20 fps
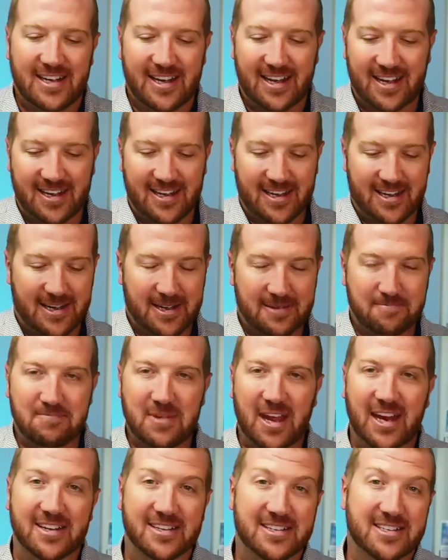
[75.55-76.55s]

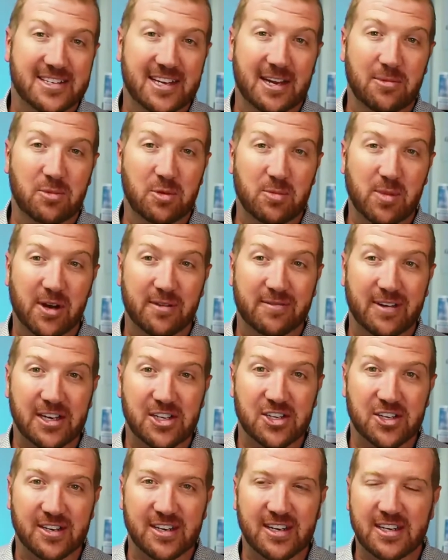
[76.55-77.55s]
And it's the same with motivation.